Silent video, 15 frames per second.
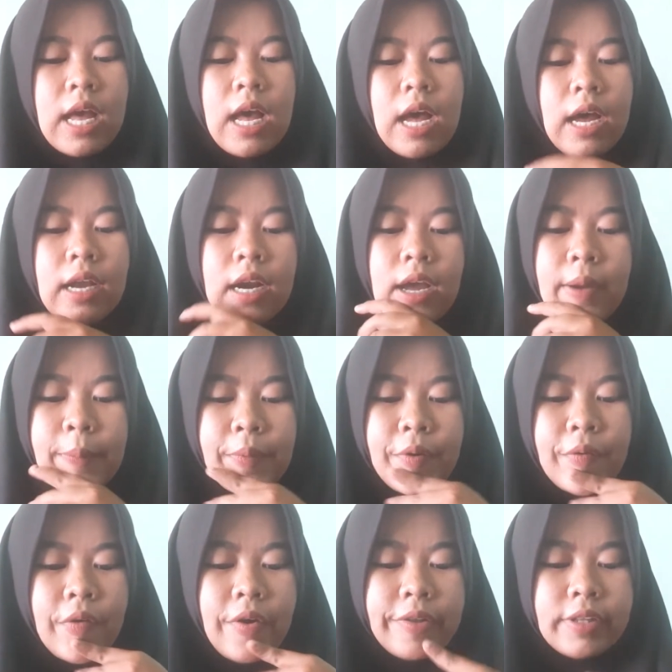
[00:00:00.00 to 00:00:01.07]
and
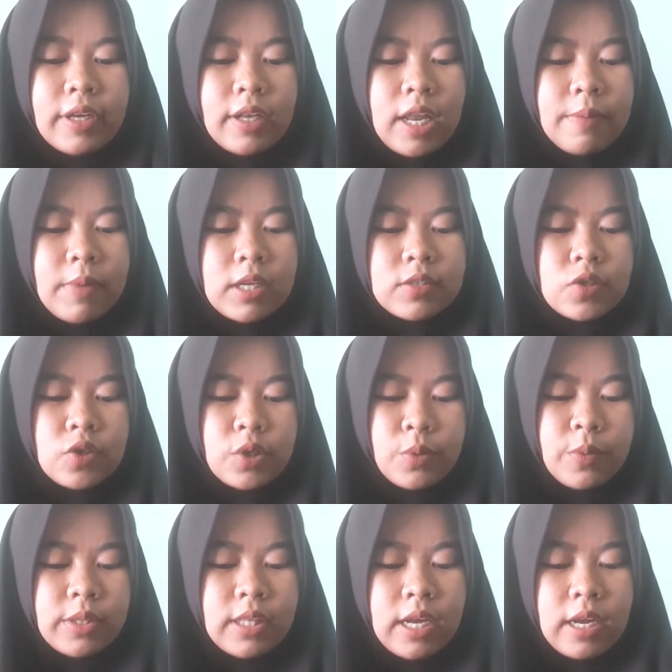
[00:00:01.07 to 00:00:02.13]
approve of the claim asserted
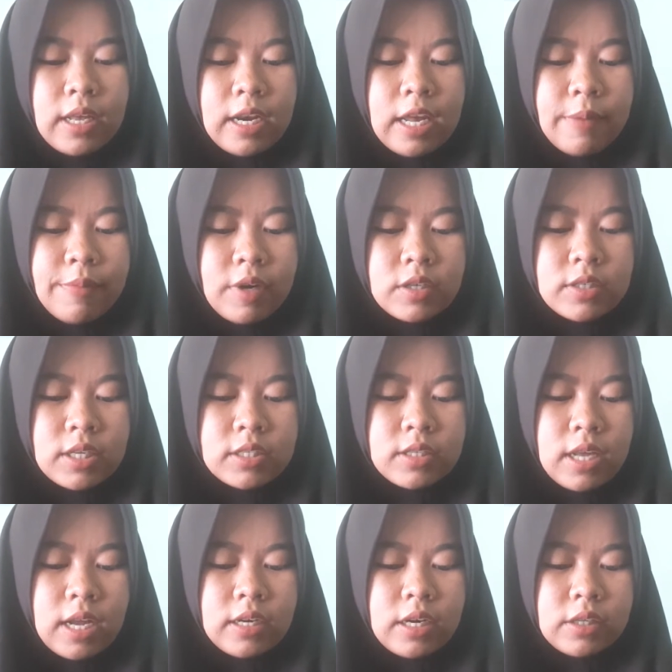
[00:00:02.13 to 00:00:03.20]
with a claim persons
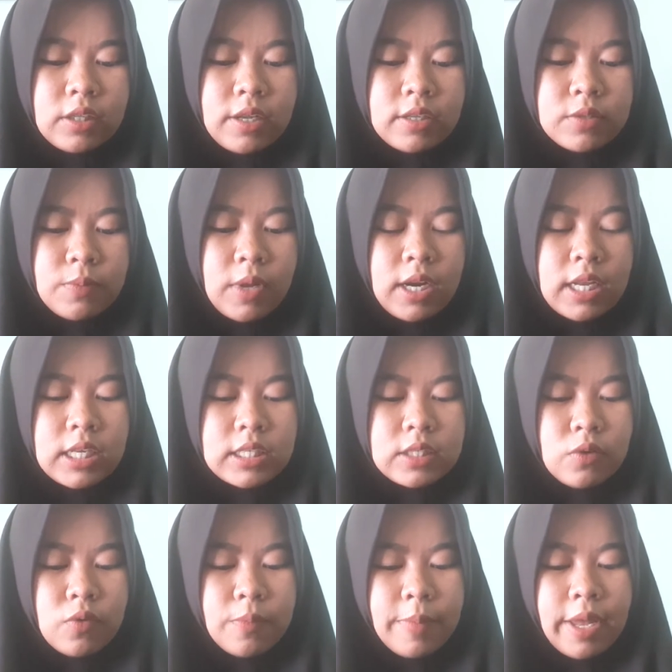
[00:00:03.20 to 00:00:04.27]
under the policy
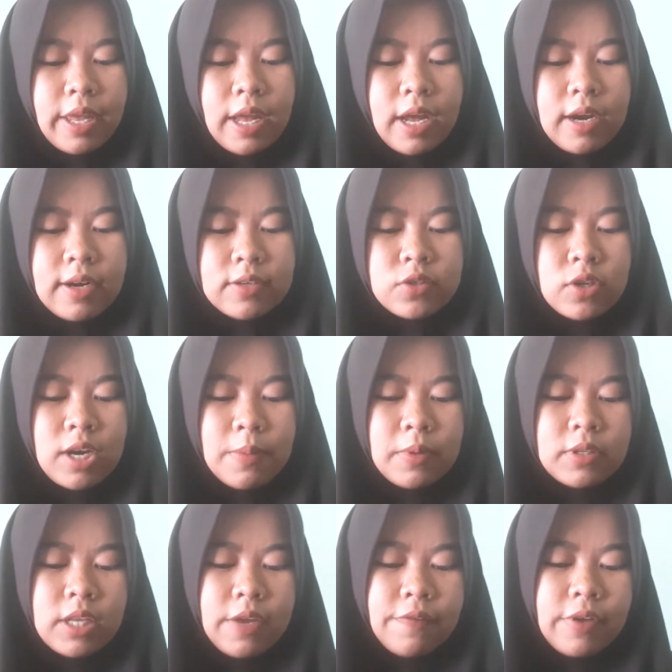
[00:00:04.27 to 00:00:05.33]
to make a
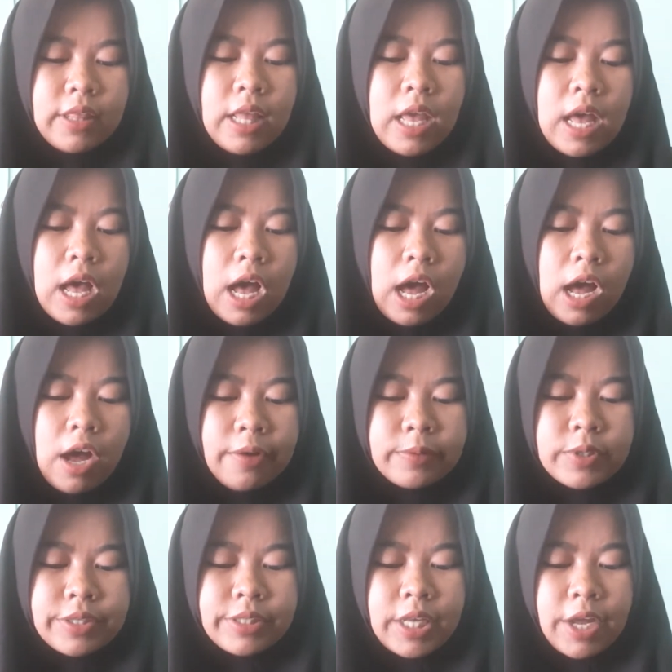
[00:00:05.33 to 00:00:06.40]
reasonable decision or
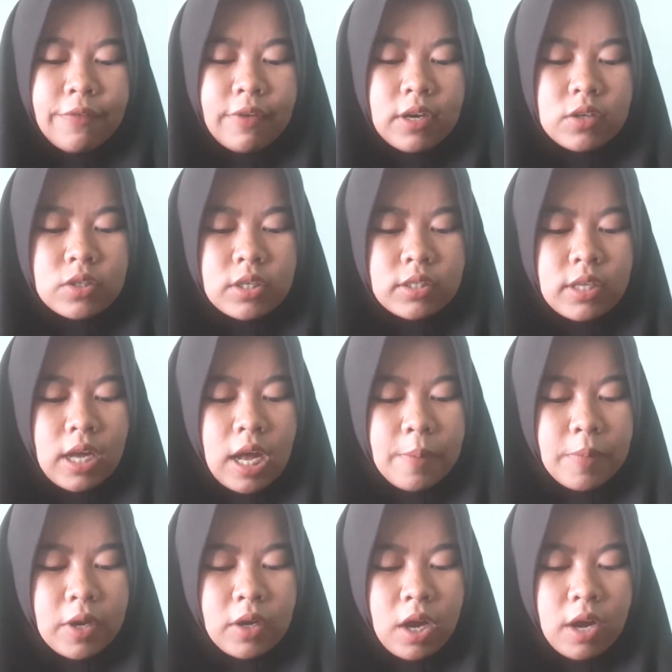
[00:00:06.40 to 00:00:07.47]
objective evaluation the
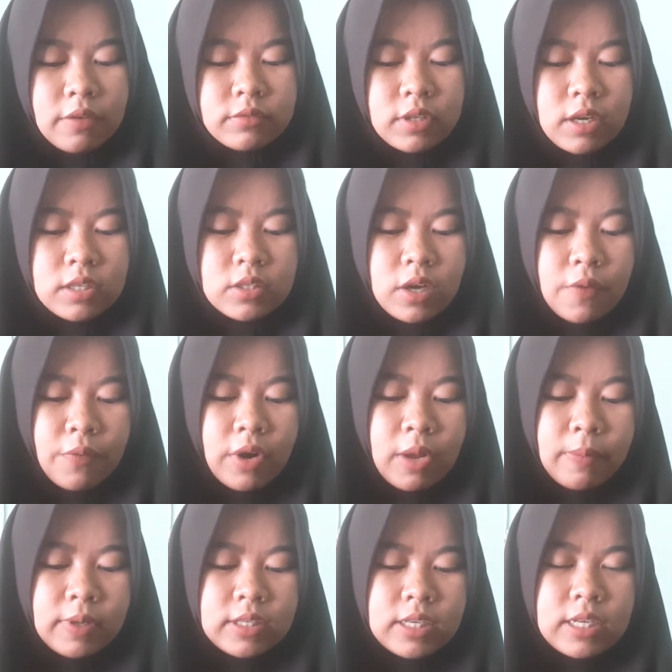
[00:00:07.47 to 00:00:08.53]
amount of the loss
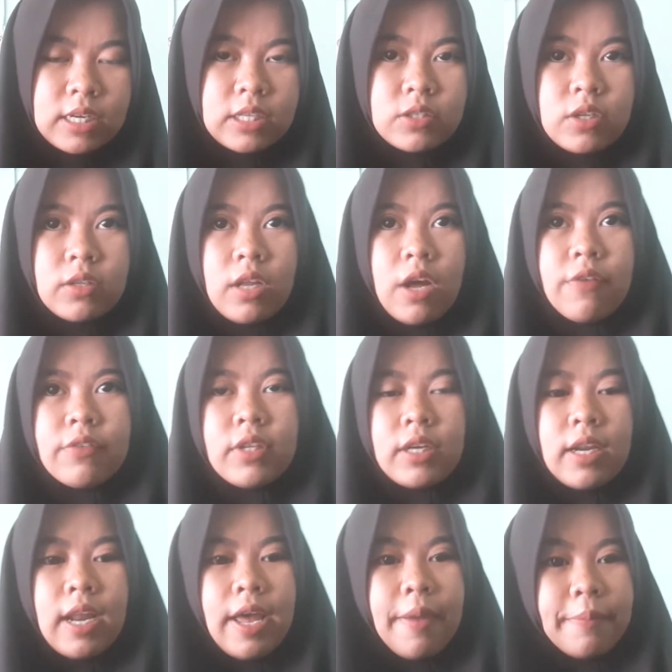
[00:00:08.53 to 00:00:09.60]
recoverable as a result of the
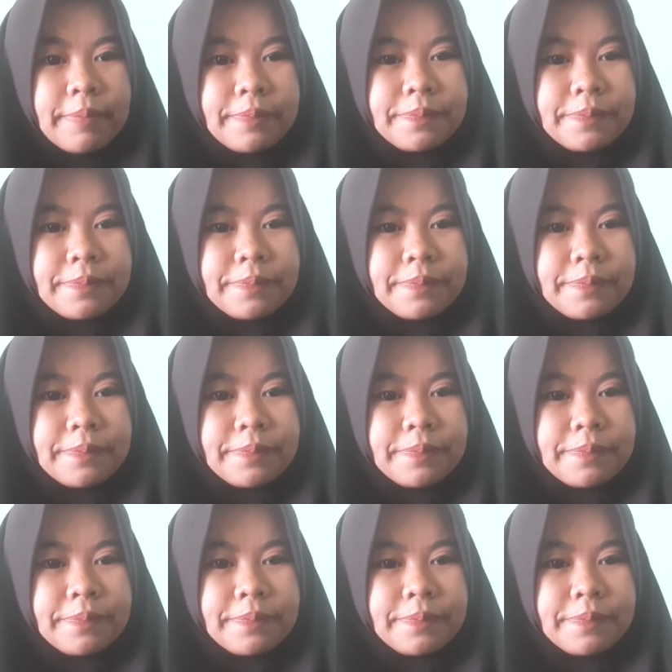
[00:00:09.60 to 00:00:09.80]
claim.